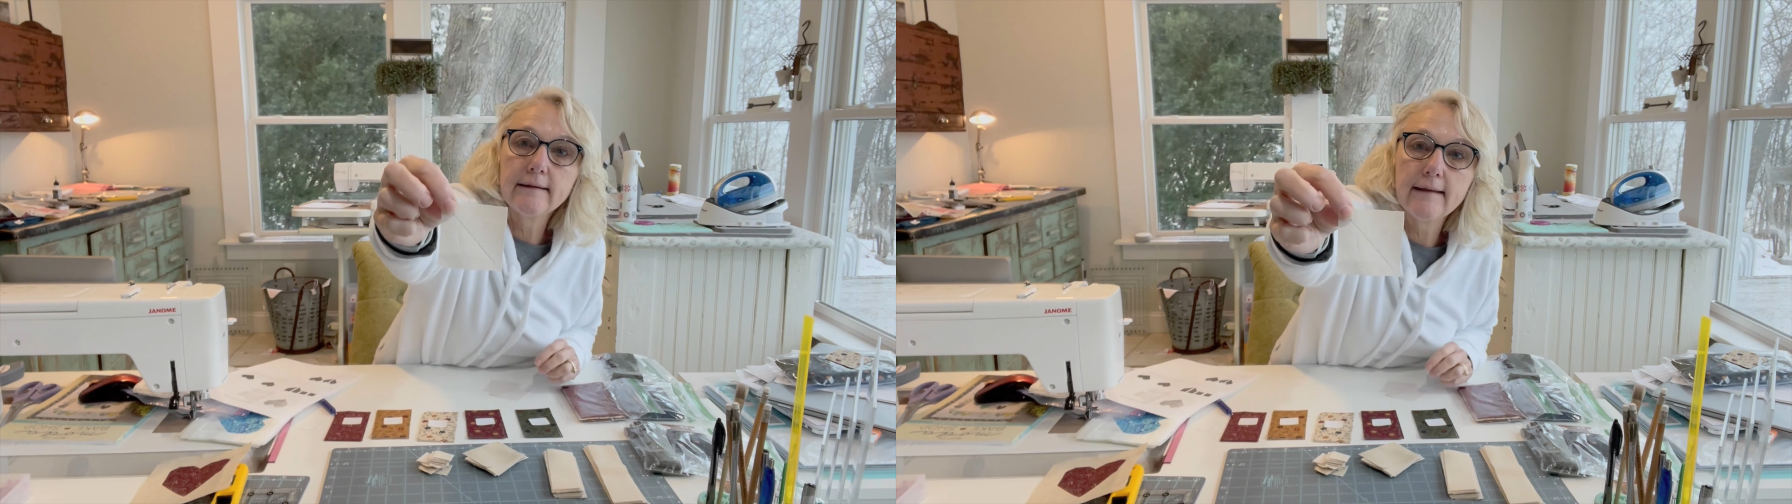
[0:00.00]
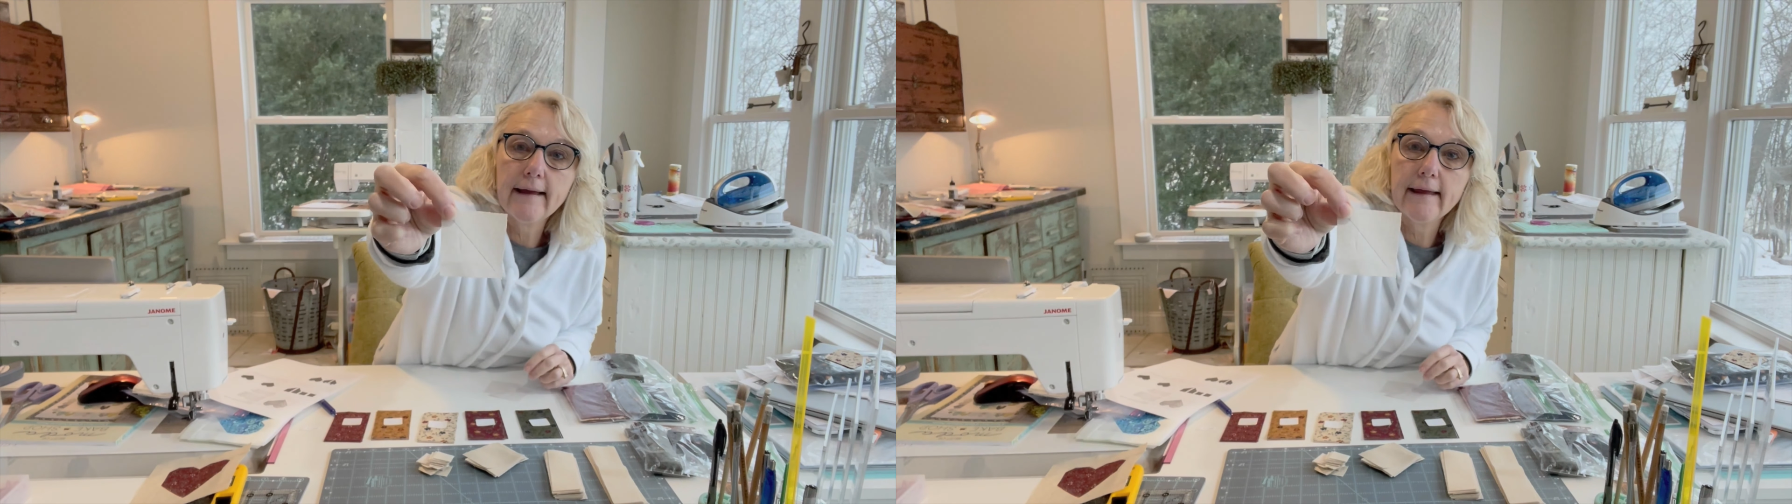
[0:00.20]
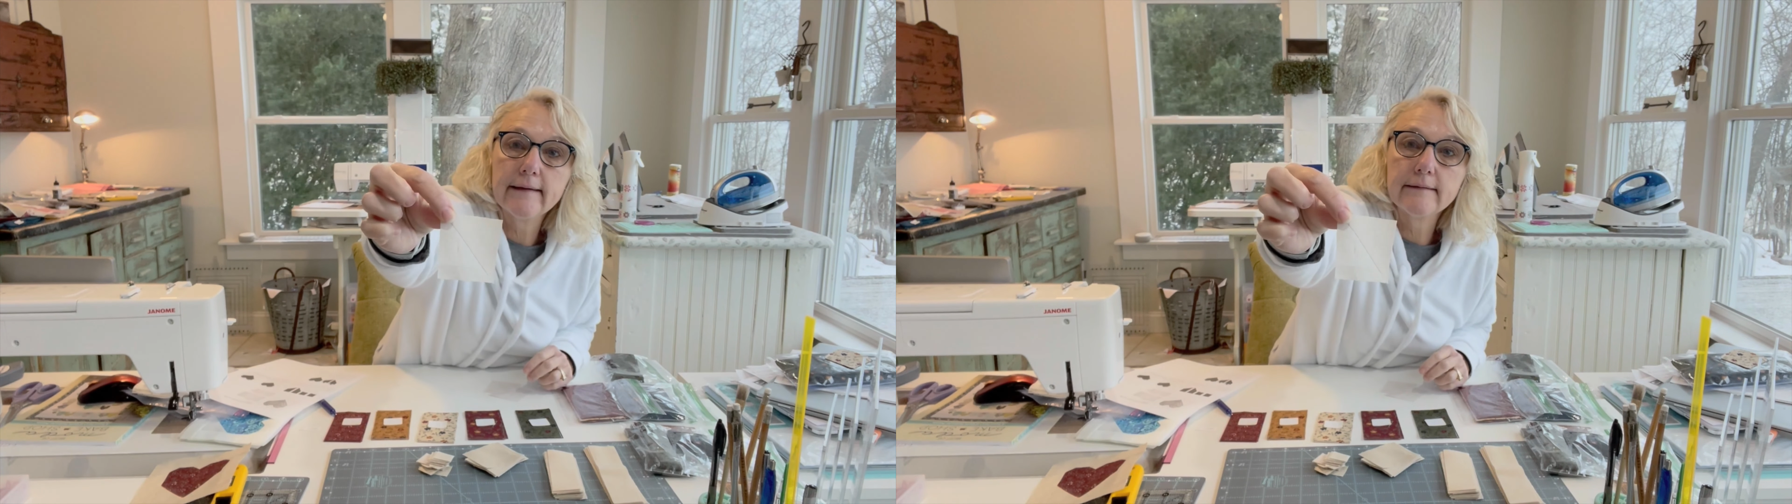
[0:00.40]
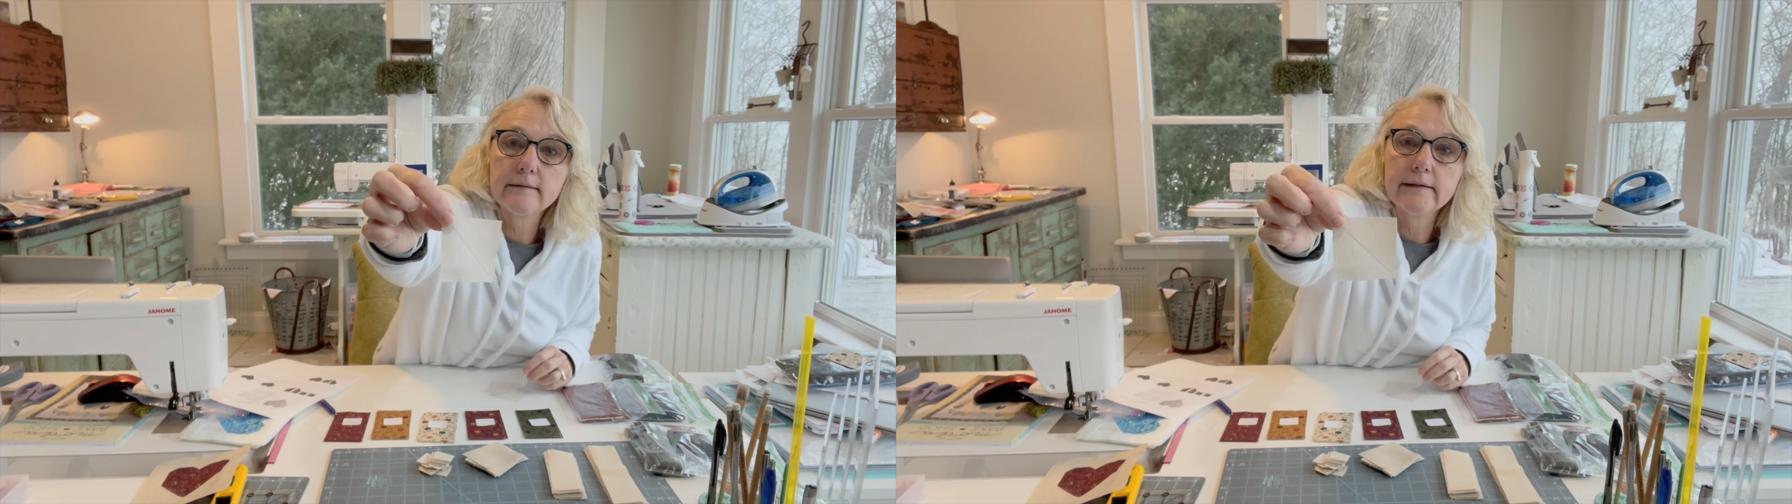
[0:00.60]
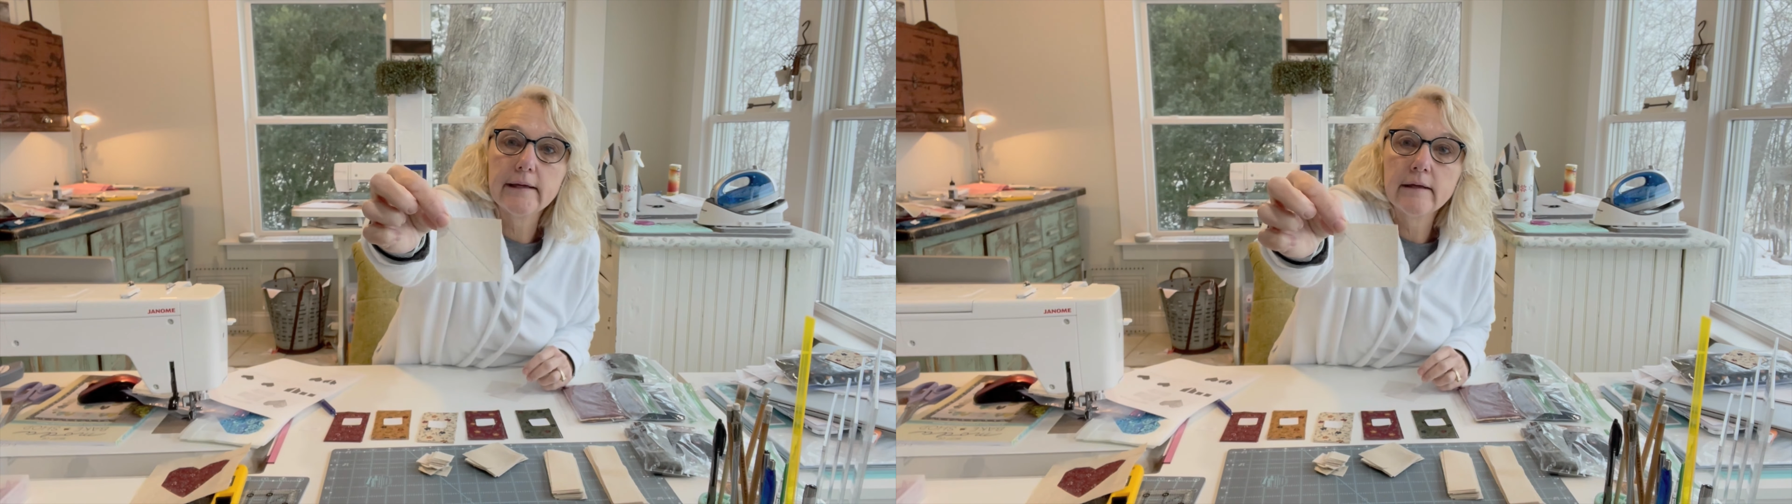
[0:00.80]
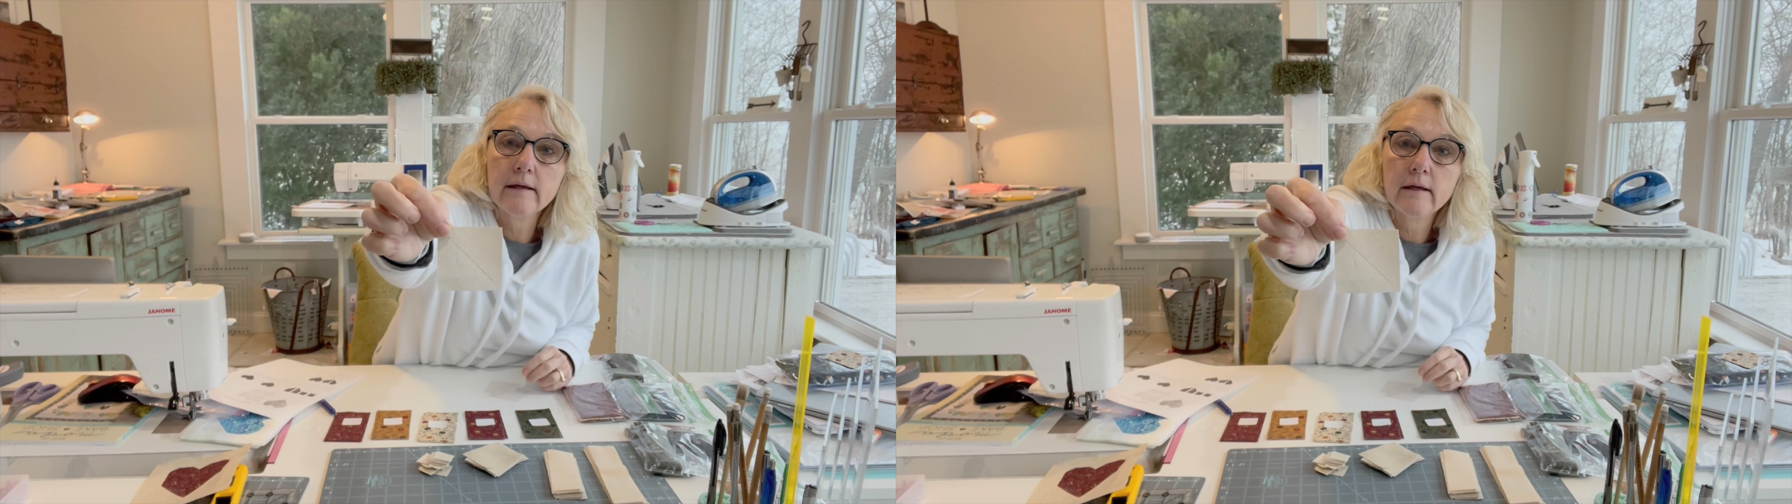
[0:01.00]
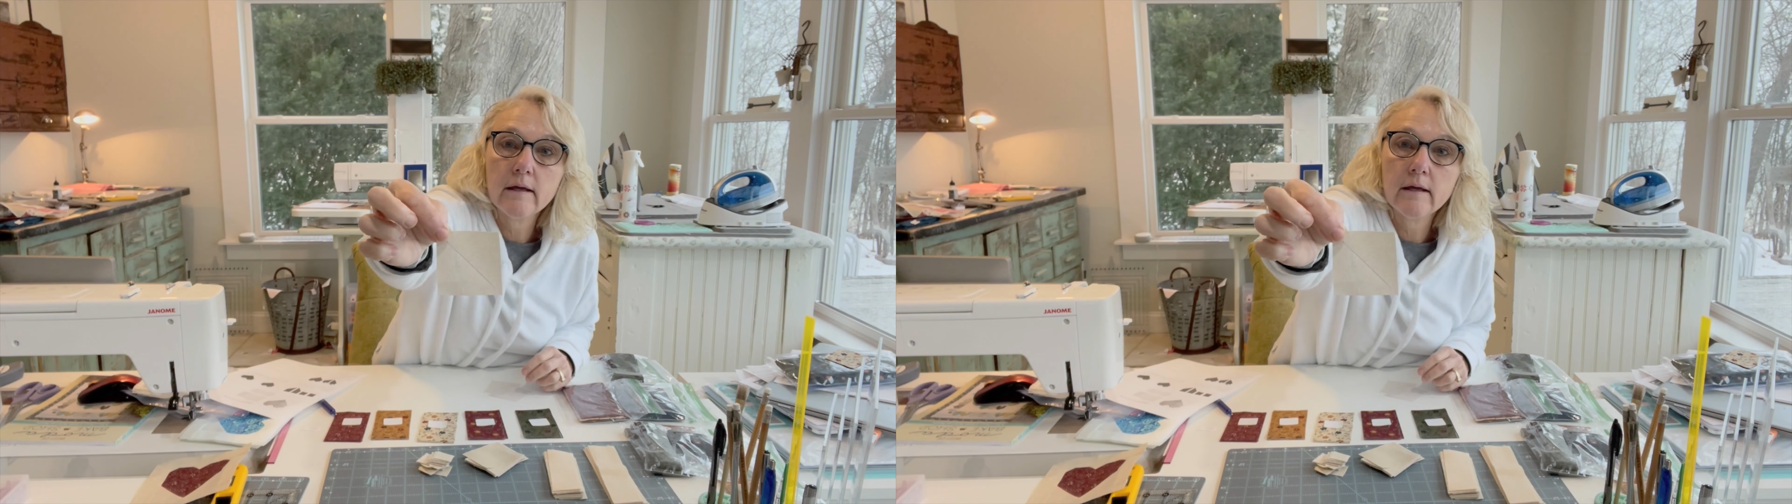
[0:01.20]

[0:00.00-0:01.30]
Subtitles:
diagonally